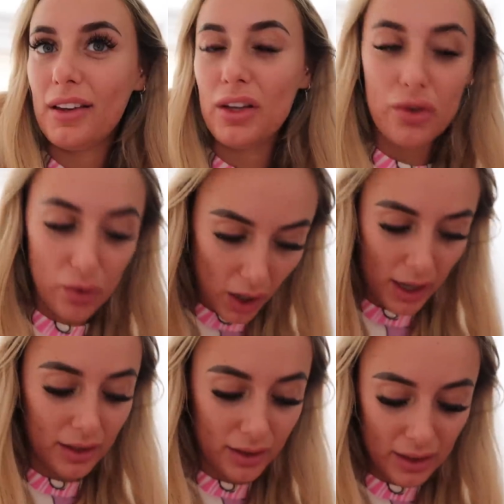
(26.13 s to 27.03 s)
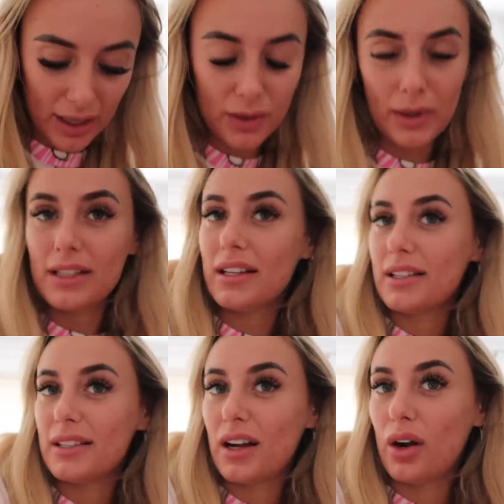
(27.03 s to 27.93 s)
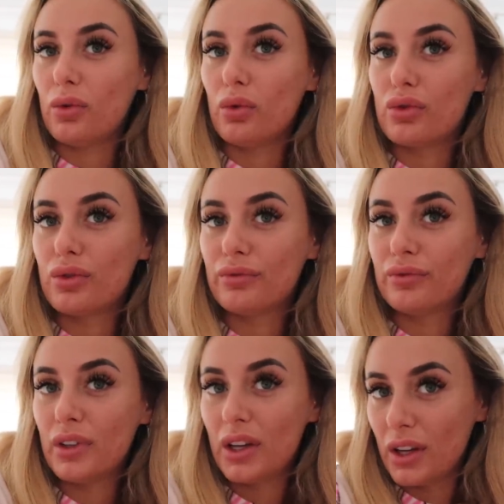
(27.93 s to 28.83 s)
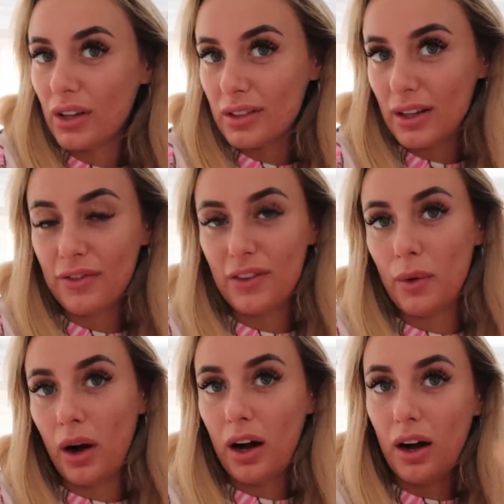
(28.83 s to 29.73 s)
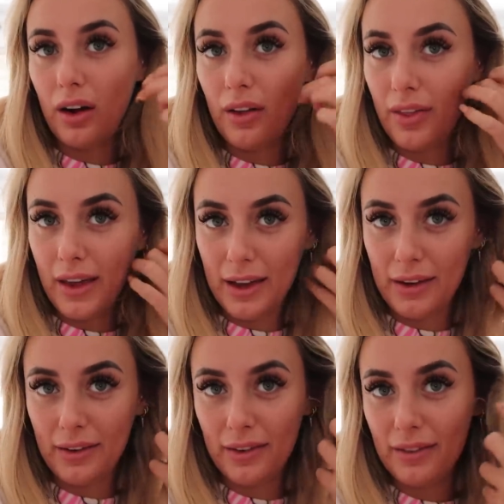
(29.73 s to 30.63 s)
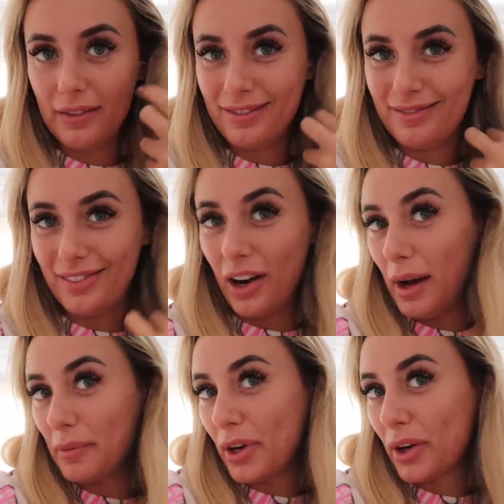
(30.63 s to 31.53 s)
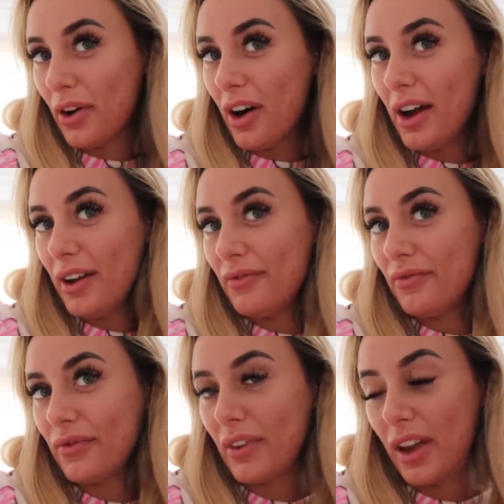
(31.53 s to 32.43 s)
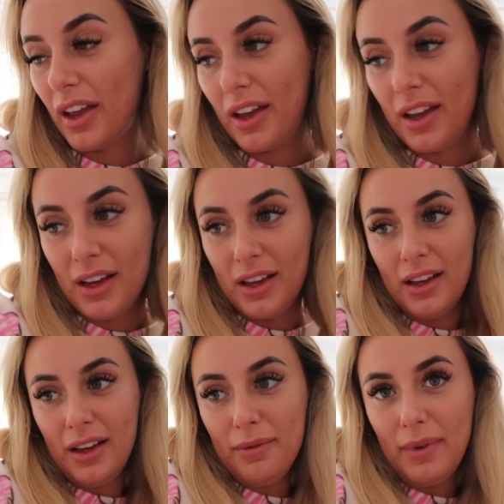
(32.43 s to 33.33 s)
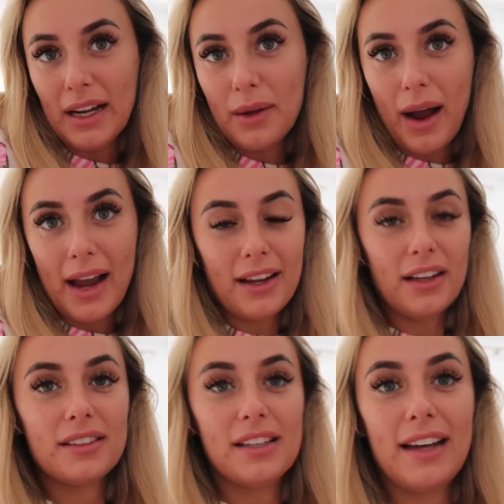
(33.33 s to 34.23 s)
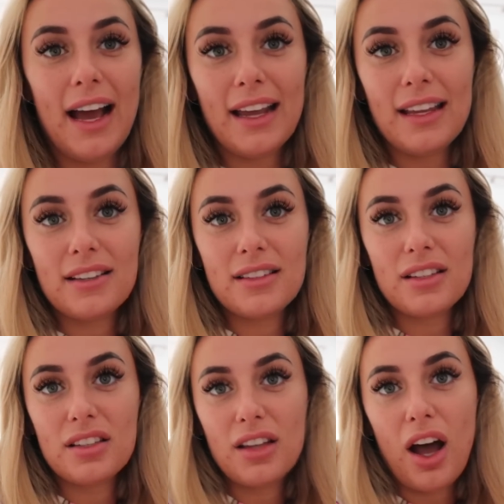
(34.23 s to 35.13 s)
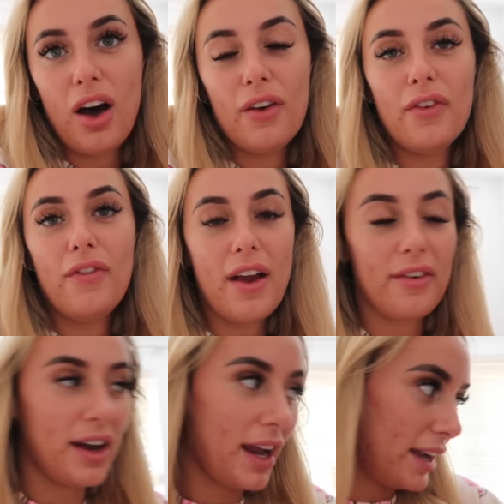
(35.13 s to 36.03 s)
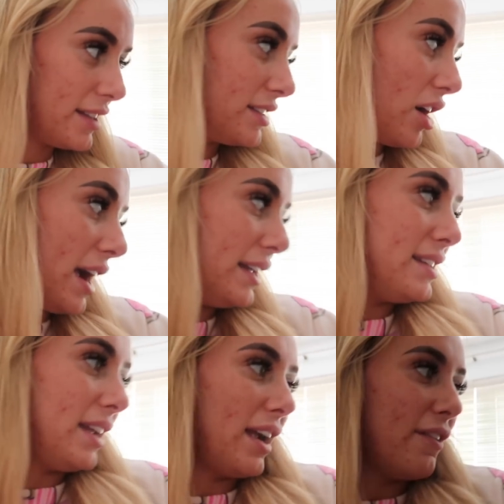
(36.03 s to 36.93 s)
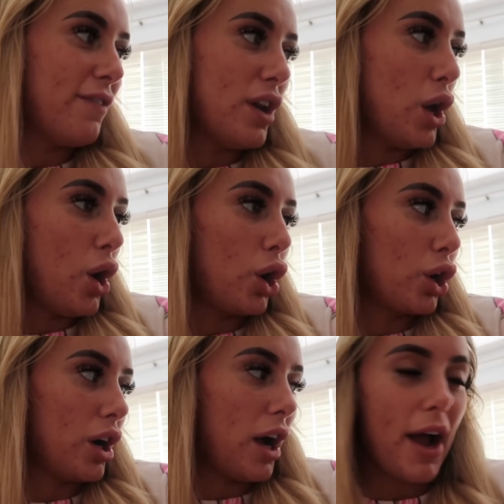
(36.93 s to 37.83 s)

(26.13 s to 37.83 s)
You're trying to say 26 is old. Because if you are, then I'm going to cry. Anyway, today is the start of a very exciting vlog.